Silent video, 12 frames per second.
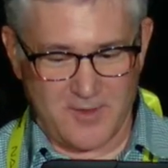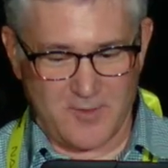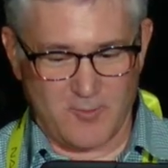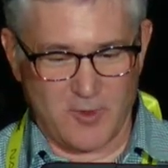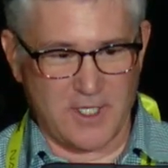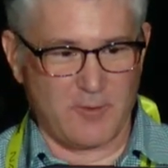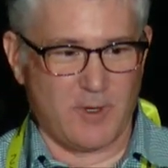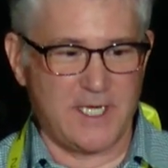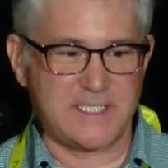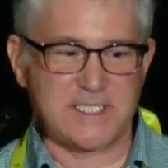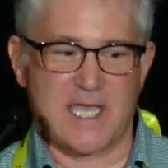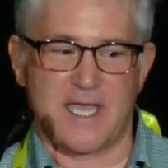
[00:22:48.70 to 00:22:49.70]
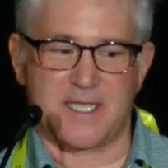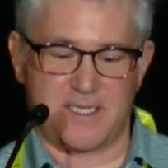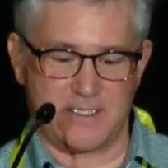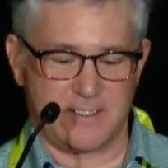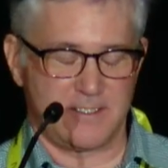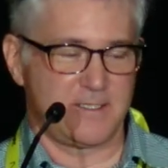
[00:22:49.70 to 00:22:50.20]
we're going to run a check
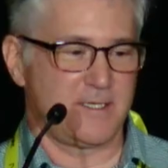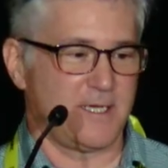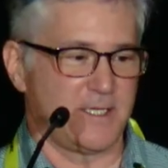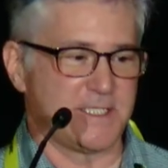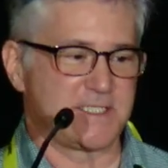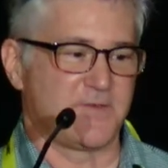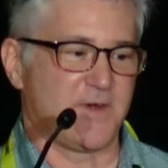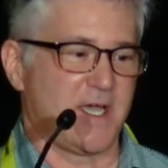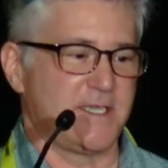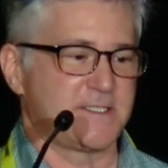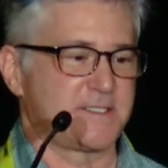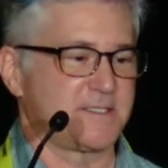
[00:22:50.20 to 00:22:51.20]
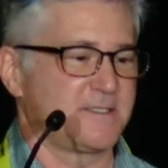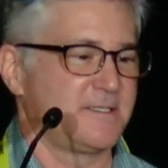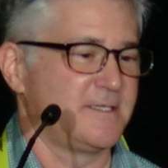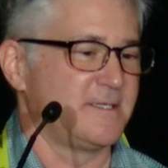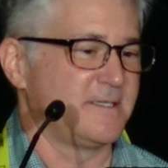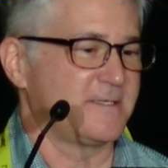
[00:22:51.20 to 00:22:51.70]
on this device,
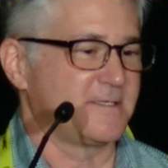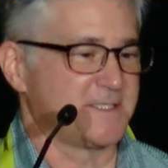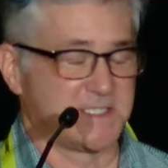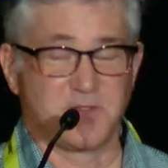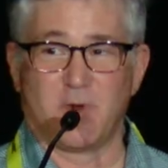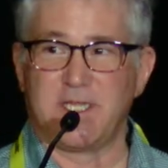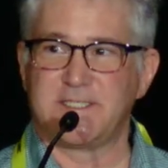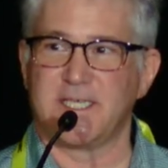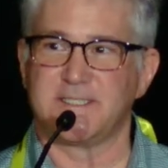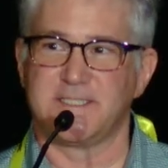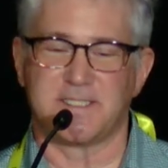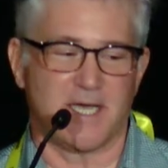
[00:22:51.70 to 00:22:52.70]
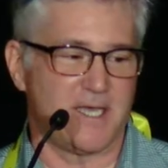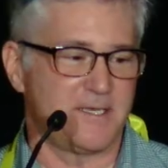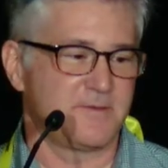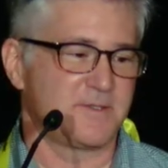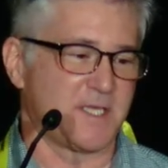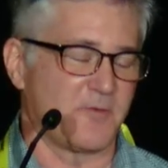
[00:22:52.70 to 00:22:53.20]
because this is the one he says he's
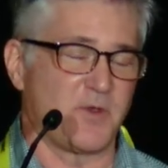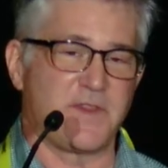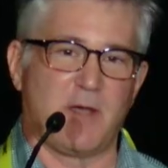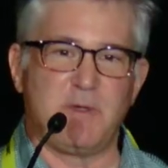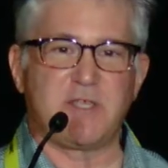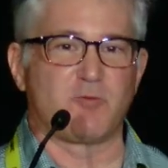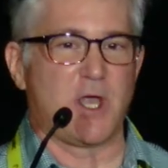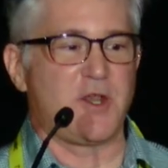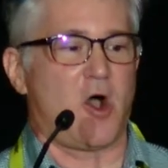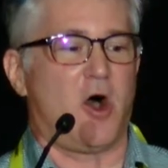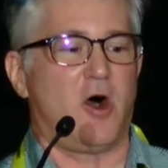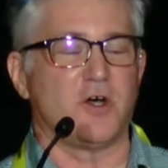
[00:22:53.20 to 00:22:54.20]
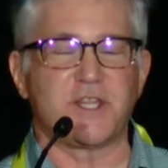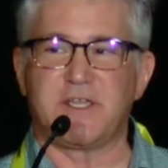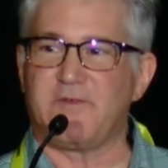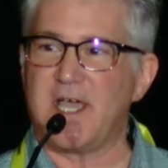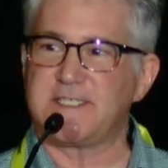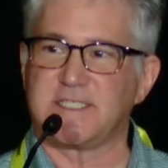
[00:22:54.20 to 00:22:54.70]
done with. Now, we could run all the
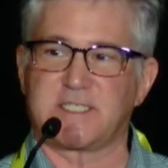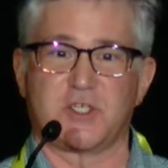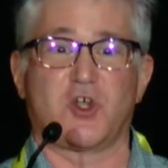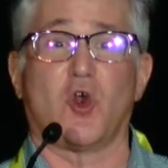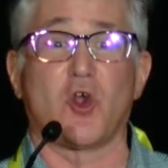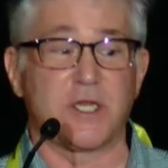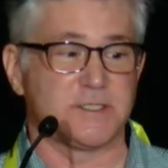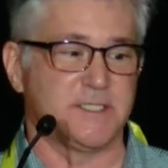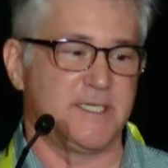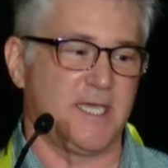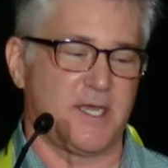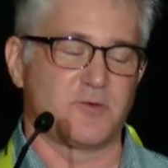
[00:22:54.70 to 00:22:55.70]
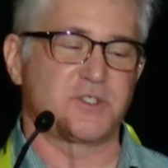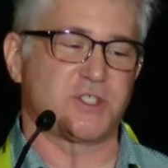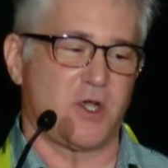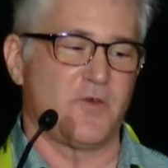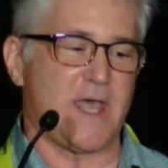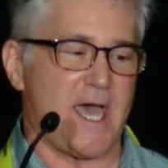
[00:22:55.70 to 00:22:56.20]
devices concurrently. I don't
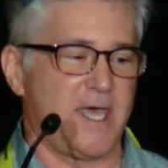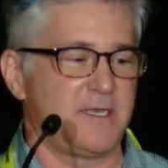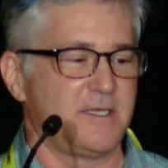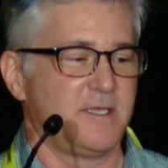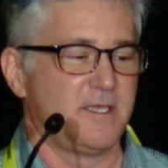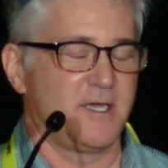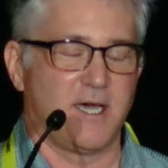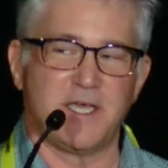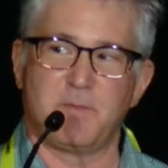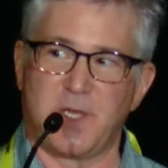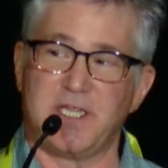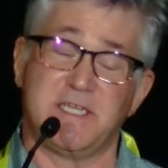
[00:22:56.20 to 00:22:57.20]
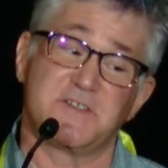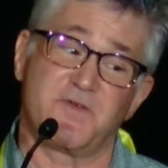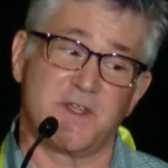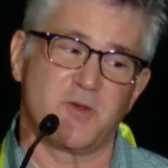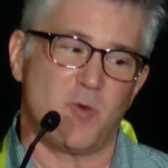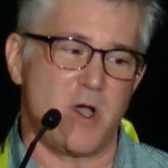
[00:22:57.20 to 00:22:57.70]
show that, but it is
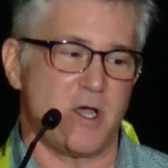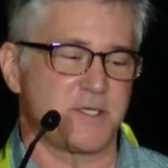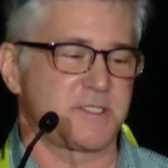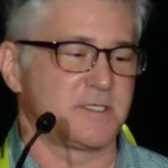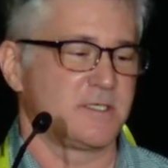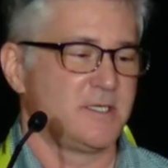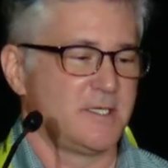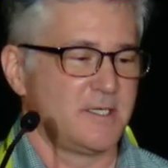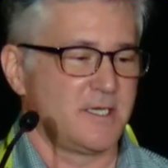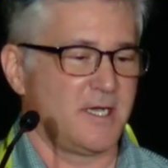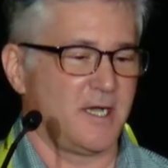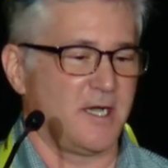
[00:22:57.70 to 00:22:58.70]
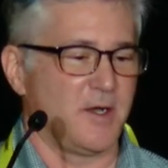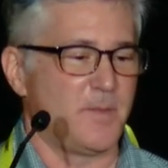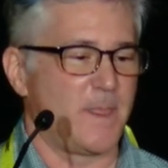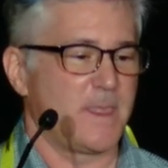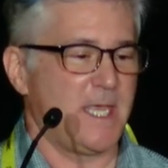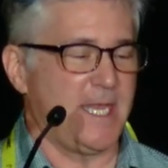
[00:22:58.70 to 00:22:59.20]
fun to watch.
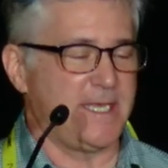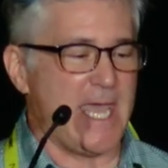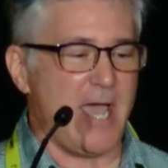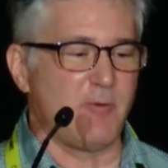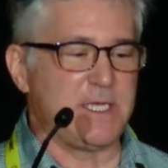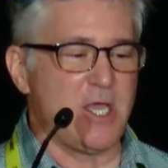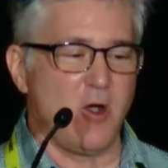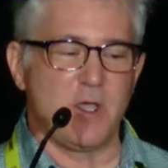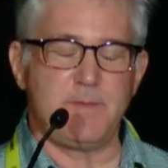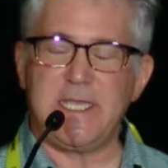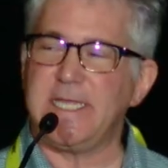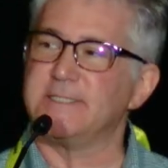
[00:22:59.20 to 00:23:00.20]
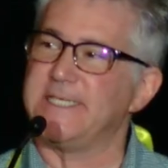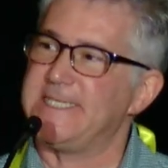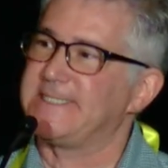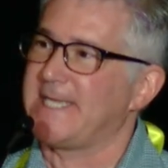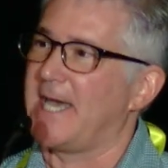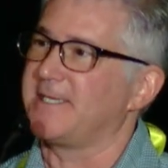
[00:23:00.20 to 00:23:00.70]
And now we know immediately
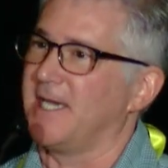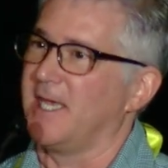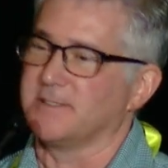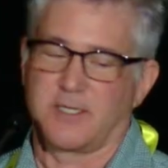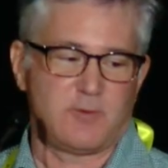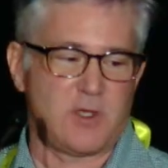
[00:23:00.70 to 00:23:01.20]
he's not done. Like we